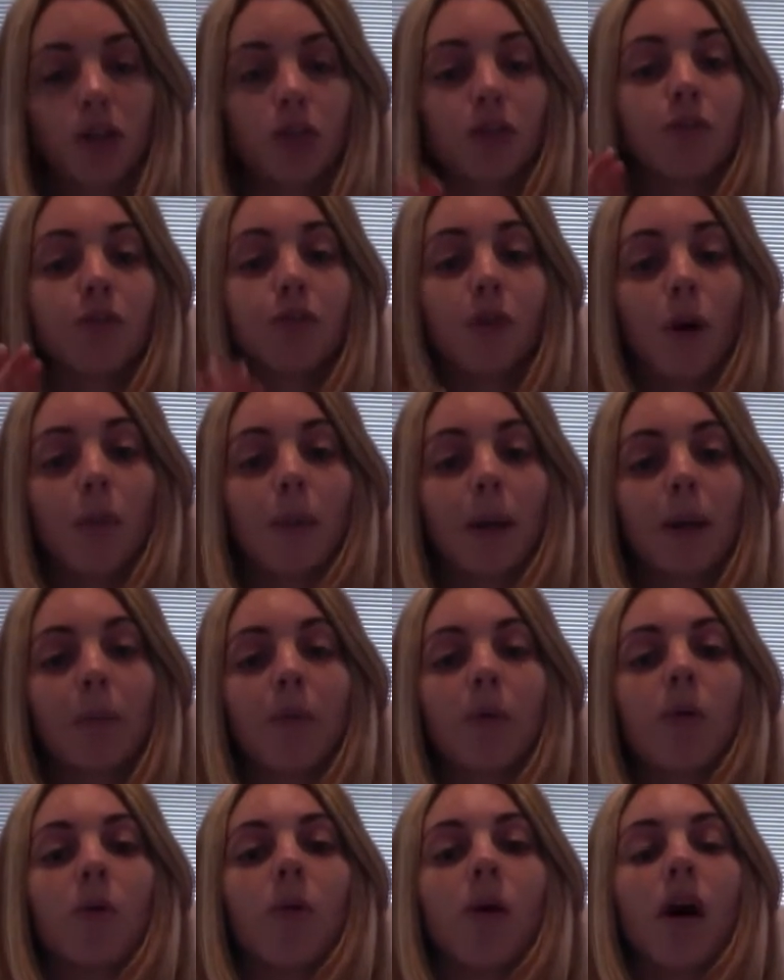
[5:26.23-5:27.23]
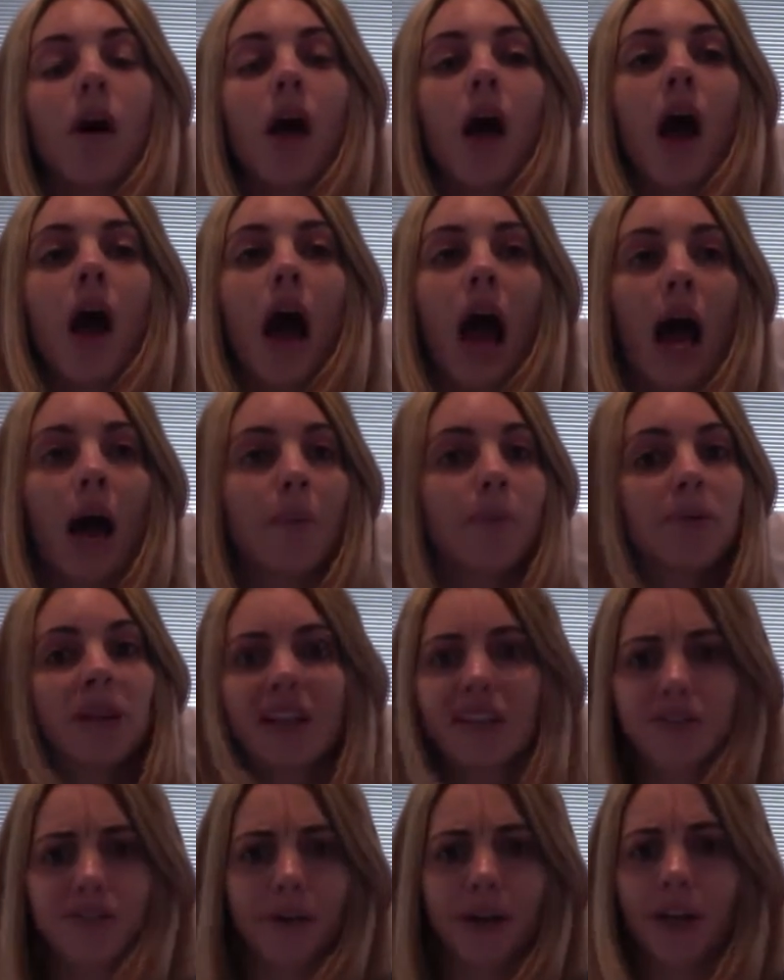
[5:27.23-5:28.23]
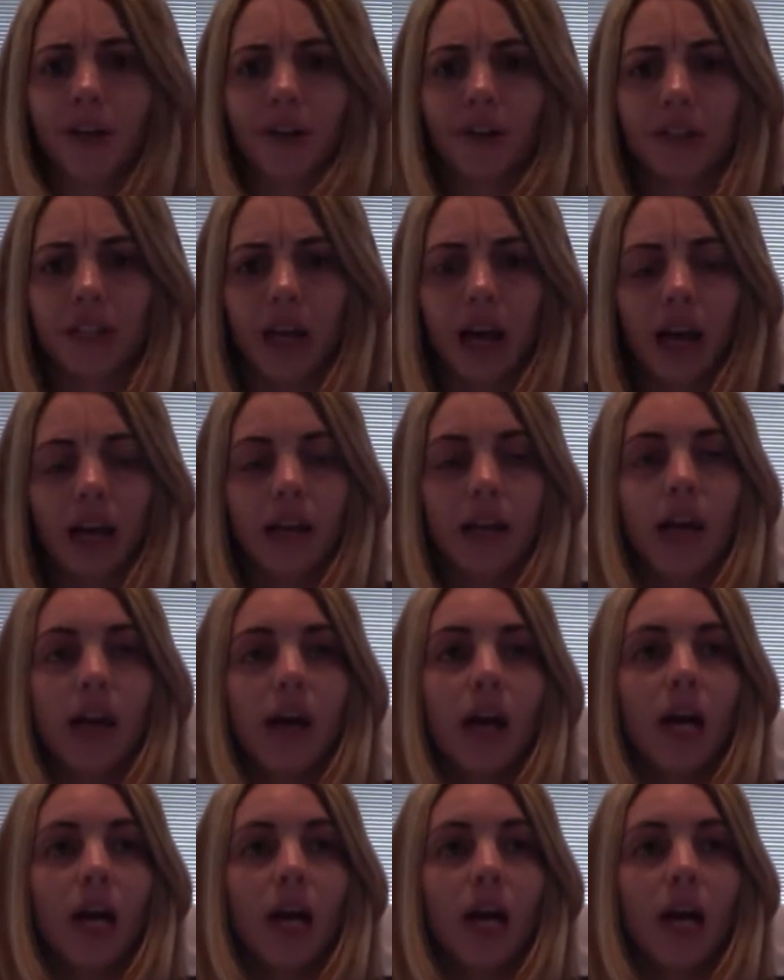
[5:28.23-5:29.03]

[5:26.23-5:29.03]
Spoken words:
the 4 people, plus reading online,